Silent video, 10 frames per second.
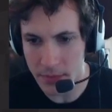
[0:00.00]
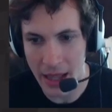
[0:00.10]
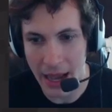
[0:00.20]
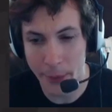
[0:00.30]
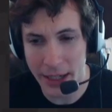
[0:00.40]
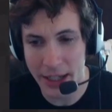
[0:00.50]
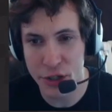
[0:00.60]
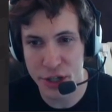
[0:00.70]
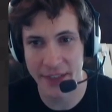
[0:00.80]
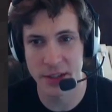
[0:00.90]
I want to
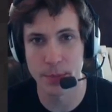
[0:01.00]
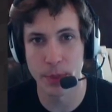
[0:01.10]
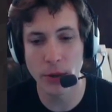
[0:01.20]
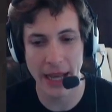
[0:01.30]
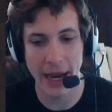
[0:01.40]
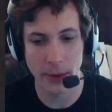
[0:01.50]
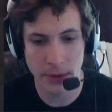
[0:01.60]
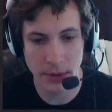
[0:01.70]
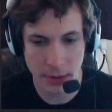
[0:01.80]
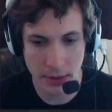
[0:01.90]
enchant this bow now.
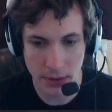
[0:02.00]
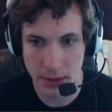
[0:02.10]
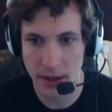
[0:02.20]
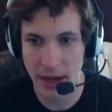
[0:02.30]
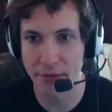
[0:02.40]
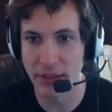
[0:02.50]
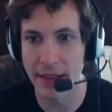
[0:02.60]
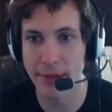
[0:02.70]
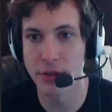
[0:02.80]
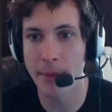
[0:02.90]
I'm
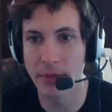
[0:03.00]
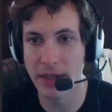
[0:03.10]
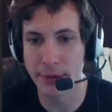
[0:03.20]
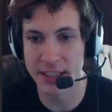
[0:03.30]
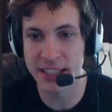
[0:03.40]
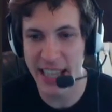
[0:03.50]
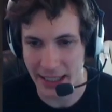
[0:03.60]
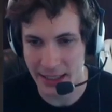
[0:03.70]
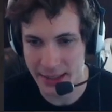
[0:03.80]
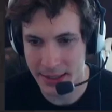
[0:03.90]
level
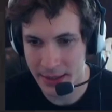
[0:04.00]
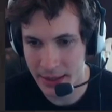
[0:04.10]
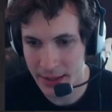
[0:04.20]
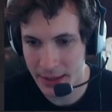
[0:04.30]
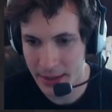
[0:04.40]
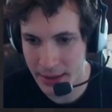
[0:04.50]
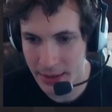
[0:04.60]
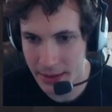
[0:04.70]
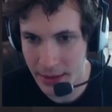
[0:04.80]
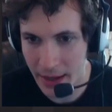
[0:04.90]
6.
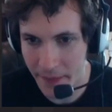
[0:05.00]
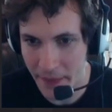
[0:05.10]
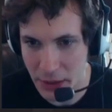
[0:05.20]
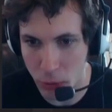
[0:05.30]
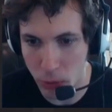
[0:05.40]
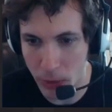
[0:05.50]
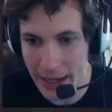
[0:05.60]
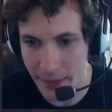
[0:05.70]
That's great.